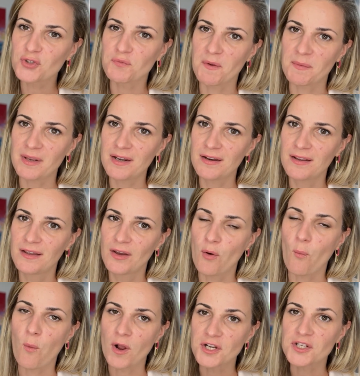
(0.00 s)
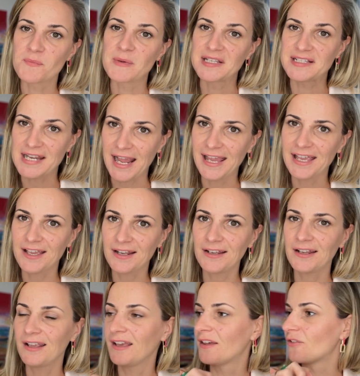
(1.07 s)
women want to be taken,
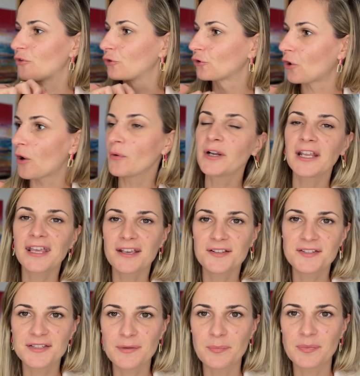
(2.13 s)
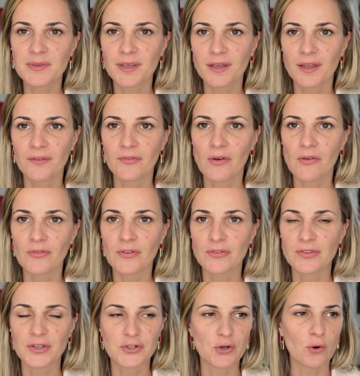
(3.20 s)
thrown against
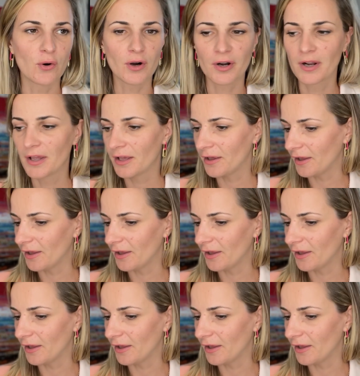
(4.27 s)
the door,